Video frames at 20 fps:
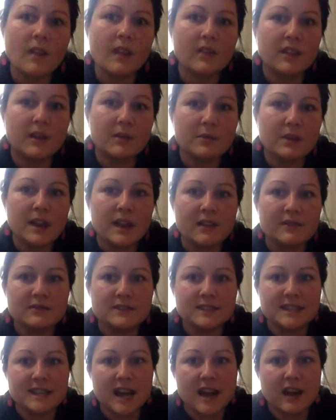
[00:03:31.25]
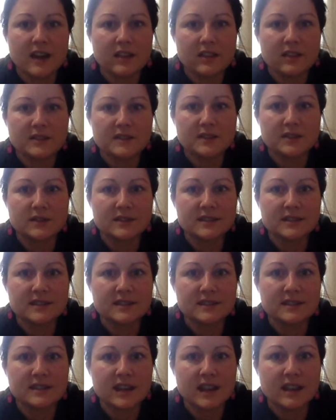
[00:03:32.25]
And then we have death. So this
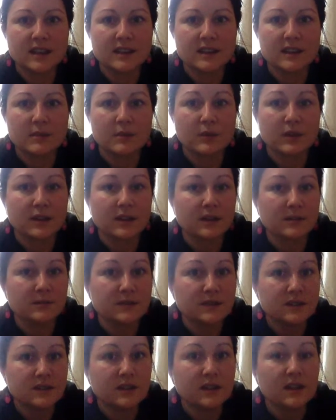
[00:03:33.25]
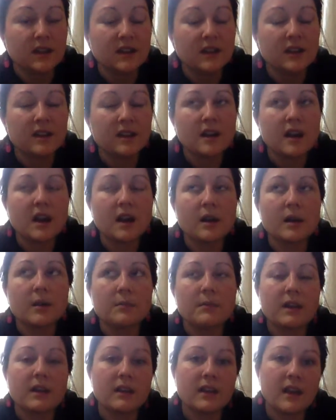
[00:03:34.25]
is saying that when it comes to
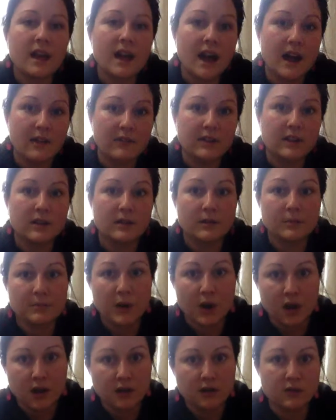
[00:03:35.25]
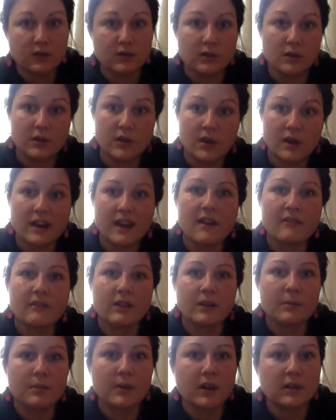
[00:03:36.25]
having a partner or not
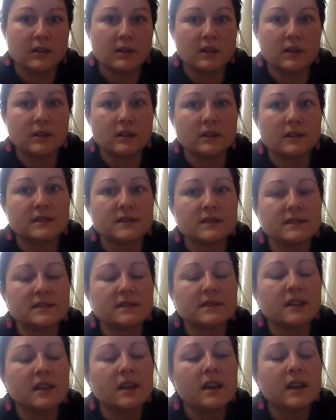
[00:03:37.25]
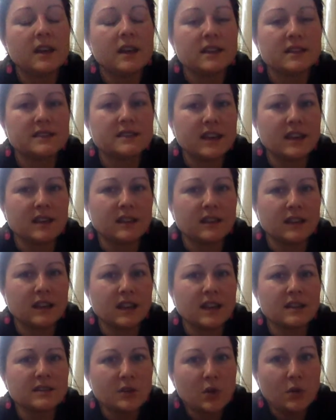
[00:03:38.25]
having a partner, it's saying
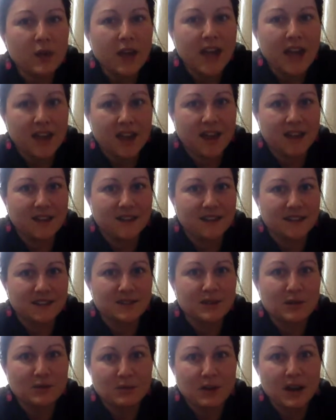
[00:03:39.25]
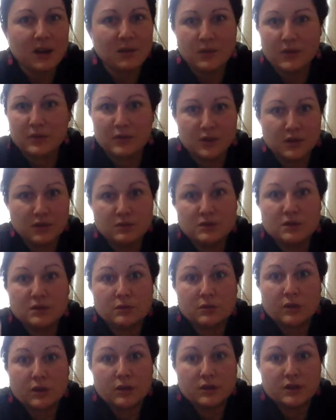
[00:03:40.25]
like it's okay. It's all right whether you
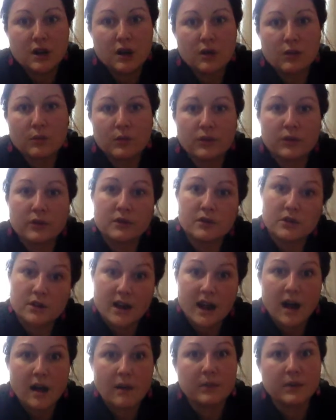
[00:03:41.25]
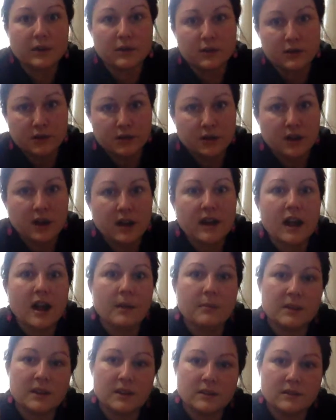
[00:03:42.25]
do or don't, whether you're happy or you're not
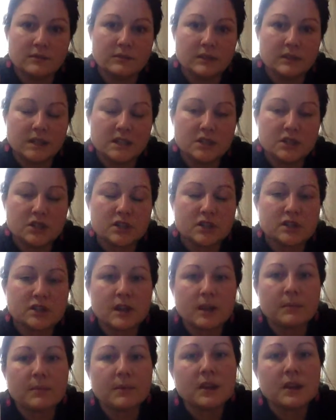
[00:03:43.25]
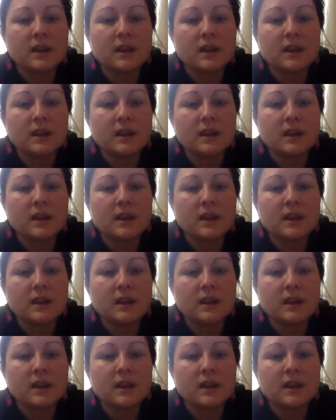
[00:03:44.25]
happy in the relationship.